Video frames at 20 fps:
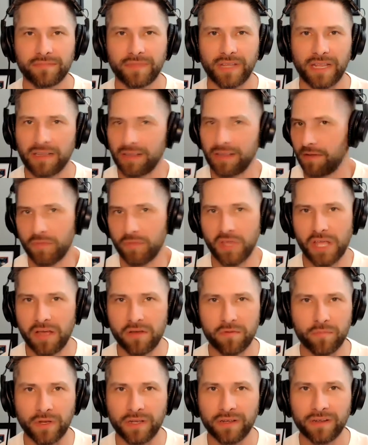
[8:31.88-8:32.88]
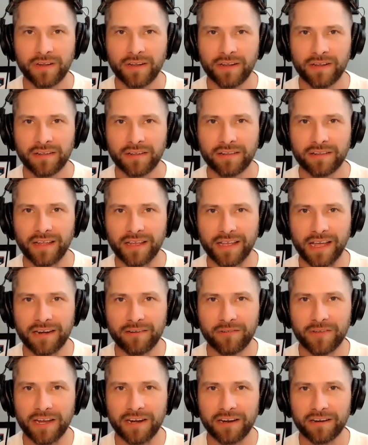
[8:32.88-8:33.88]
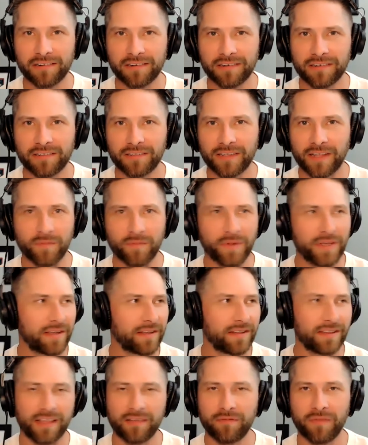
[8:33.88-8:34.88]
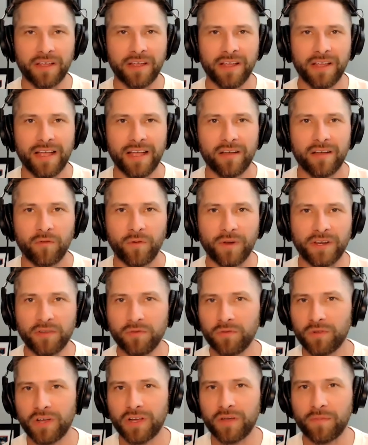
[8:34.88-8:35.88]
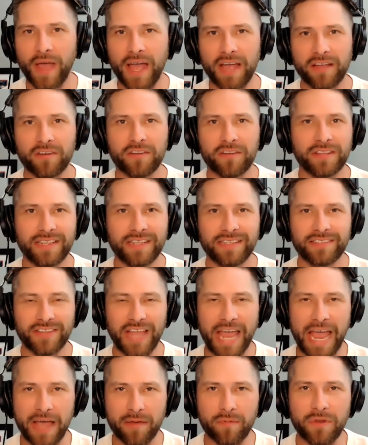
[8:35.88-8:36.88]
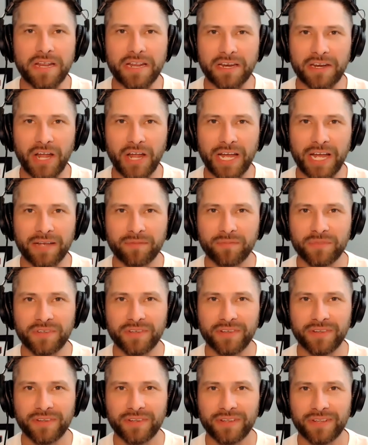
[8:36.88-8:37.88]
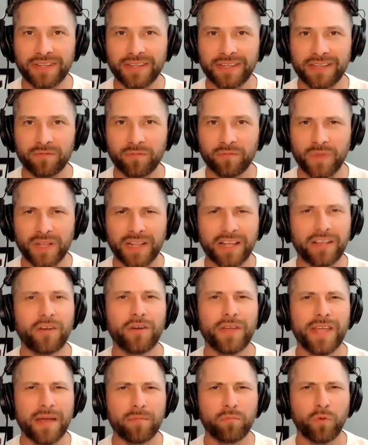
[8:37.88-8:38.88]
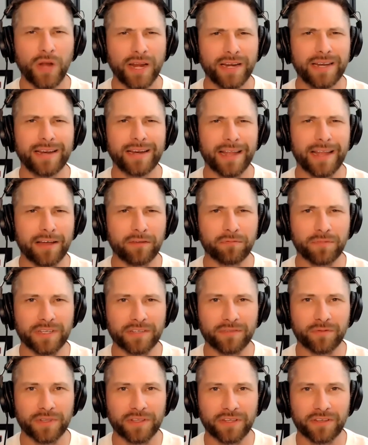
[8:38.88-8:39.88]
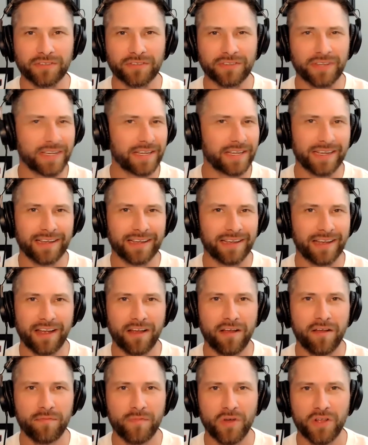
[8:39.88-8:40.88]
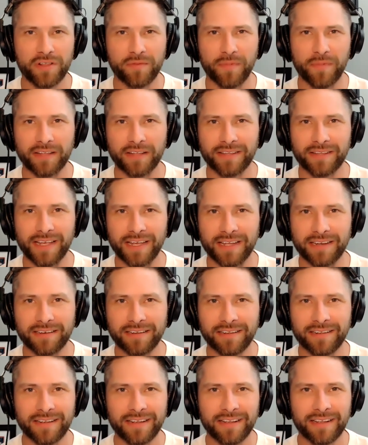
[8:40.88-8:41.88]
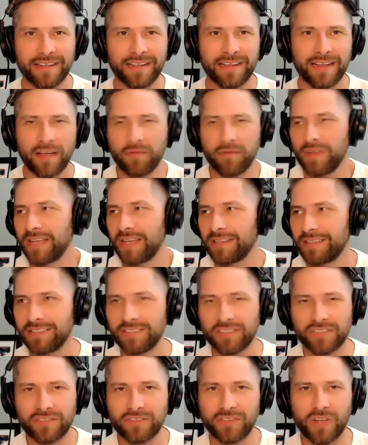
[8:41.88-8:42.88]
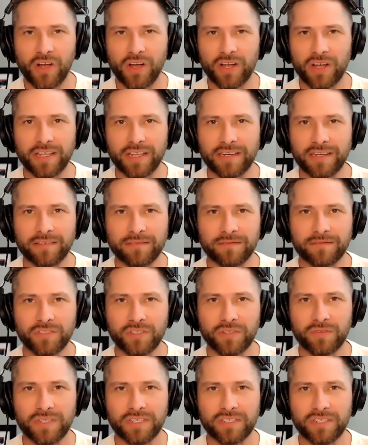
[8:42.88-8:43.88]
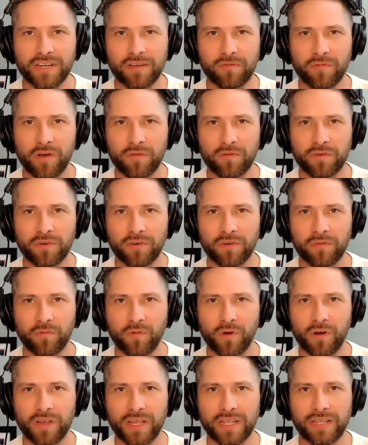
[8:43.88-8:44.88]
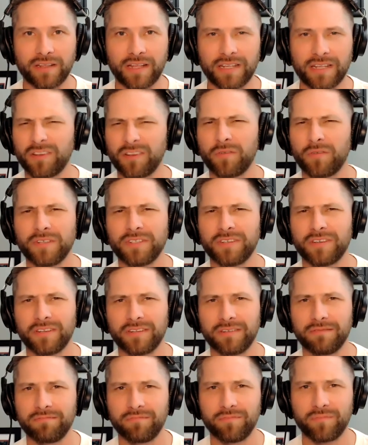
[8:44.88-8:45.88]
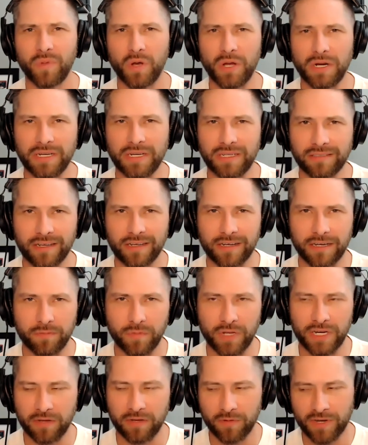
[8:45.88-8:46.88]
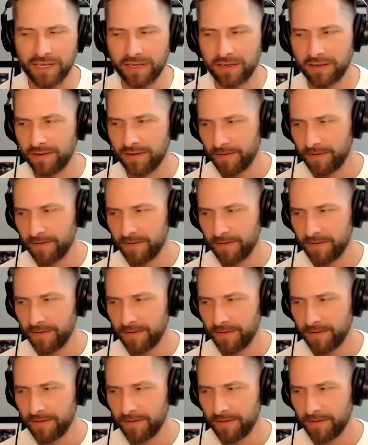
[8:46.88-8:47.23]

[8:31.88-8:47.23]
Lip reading: let me help. Like, I don't care. When you look back on these cabinet knobs, be like, oh yeah, Brendan helped us with those. Like, I'm all about that. And we get to just talk and shoot the shit while we're working. That's always a good bonding time anyway.